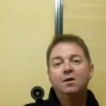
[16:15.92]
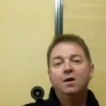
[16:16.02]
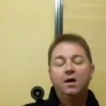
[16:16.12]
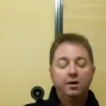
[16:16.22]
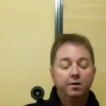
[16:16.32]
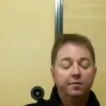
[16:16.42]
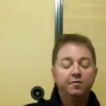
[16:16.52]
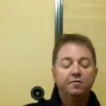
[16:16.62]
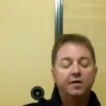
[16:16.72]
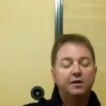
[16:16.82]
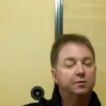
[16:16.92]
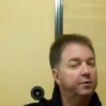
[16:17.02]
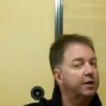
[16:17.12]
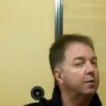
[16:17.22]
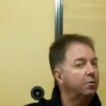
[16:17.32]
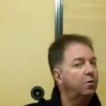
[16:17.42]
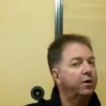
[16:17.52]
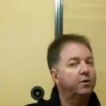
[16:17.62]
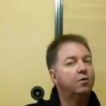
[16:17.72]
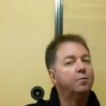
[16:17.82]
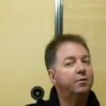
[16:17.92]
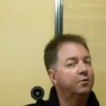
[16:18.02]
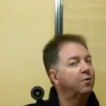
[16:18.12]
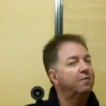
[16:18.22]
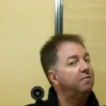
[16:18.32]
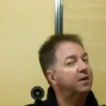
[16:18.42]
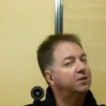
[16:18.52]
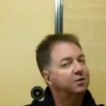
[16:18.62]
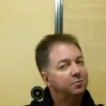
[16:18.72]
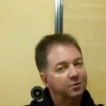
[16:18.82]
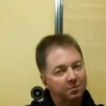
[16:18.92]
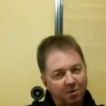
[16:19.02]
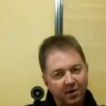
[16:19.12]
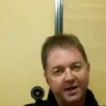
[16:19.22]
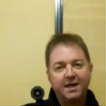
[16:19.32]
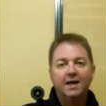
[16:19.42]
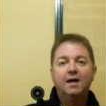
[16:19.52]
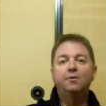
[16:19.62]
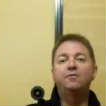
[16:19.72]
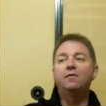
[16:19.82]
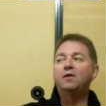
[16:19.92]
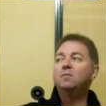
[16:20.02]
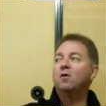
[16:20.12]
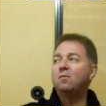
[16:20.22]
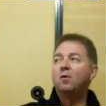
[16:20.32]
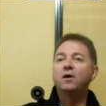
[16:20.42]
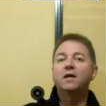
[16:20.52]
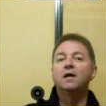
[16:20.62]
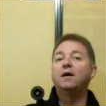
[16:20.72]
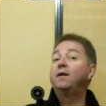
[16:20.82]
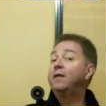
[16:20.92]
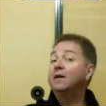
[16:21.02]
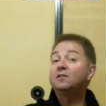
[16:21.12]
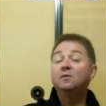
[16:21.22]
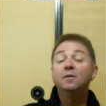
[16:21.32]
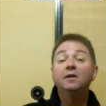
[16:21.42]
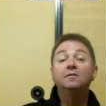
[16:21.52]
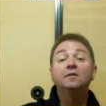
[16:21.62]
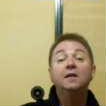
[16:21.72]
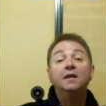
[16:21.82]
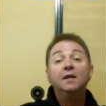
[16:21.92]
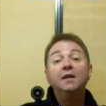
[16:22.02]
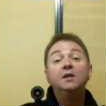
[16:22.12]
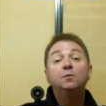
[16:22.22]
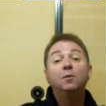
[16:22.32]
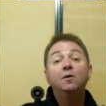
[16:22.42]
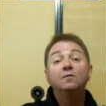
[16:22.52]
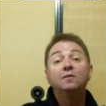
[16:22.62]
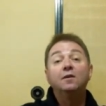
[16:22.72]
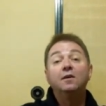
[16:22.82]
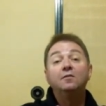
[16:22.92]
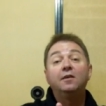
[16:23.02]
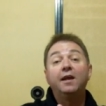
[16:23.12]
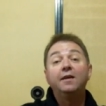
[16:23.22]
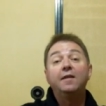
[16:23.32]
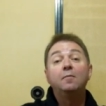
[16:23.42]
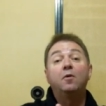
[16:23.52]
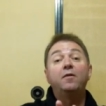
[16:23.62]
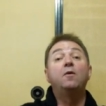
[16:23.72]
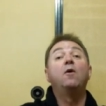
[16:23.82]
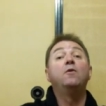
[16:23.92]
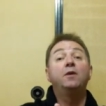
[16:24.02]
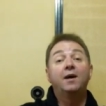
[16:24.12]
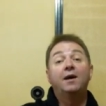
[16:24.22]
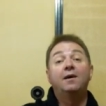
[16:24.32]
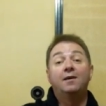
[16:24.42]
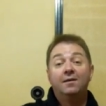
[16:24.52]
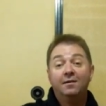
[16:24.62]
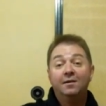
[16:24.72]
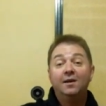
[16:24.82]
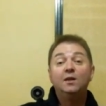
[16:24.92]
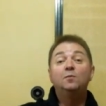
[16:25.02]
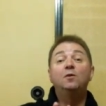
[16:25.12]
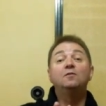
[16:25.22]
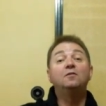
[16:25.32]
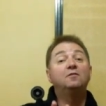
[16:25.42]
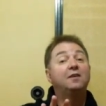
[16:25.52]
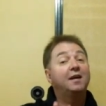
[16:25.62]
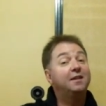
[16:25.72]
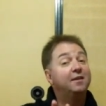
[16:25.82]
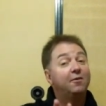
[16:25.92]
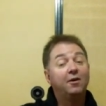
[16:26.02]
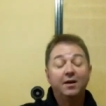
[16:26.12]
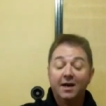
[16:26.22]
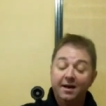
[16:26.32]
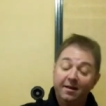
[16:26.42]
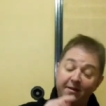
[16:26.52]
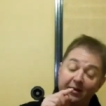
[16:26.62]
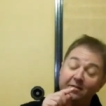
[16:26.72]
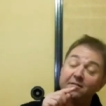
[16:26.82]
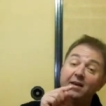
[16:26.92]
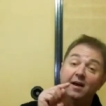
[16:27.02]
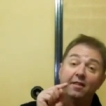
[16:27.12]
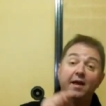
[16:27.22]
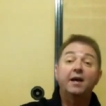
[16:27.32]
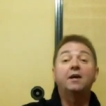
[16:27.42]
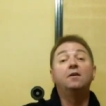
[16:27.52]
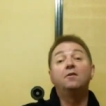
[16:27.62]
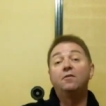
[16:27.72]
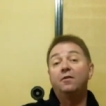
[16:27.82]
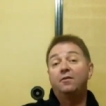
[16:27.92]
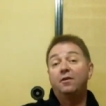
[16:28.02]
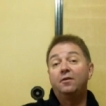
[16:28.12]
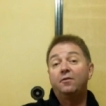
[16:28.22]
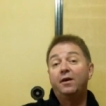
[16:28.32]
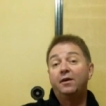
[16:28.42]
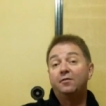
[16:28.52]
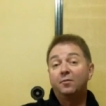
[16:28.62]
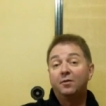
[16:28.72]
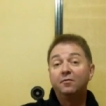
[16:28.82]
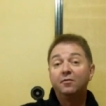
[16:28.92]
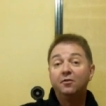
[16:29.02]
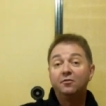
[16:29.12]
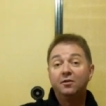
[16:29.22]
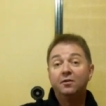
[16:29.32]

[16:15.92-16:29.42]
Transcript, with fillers: And this has actually become quite common, quite fashionable. My car, we're travelling by my car. Now that actually means each person is getting there by their own car. Each person is taking their own car. Now you can see how that can, can create some confusion.